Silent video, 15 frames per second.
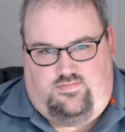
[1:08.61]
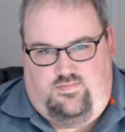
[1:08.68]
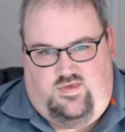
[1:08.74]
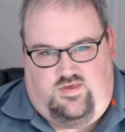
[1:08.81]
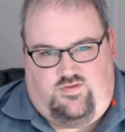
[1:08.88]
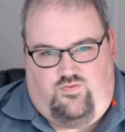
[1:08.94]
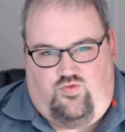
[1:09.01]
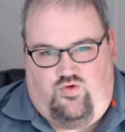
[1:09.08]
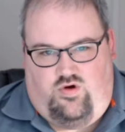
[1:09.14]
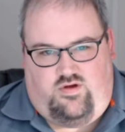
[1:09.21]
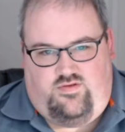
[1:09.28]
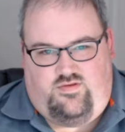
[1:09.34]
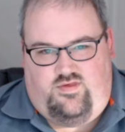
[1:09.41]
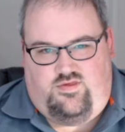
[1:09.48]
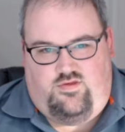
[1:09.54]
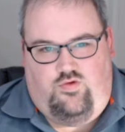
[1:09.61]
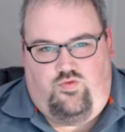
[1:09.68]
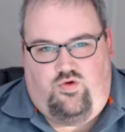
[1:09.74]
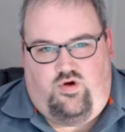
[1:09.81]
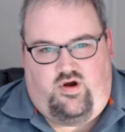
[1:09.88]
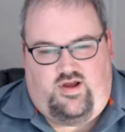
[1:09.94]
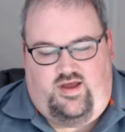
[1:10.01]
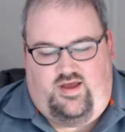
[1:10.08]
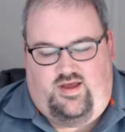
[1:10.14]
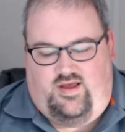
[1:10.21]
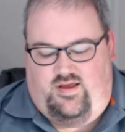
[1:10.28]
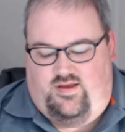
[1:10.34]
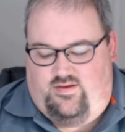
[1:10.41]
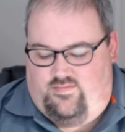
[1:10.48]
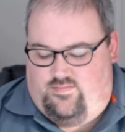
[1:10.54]
this work this new work
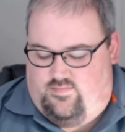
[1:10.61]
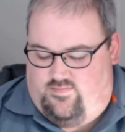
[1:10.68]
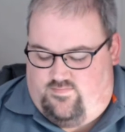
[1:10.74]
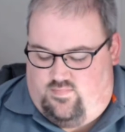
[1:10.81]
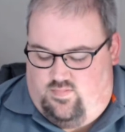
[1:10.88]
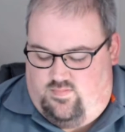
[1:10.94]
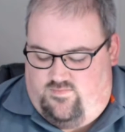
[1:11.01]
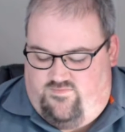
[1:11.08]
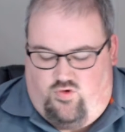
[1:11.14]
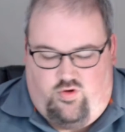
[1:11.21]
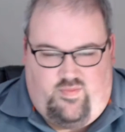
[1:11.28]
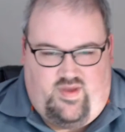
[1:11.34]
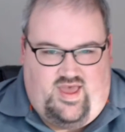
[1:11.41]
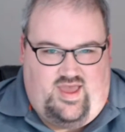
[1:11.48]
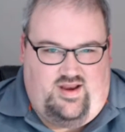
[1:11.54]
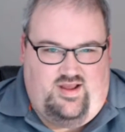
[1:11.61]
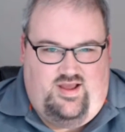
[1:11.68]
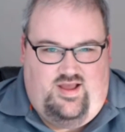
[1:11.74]
uh, format.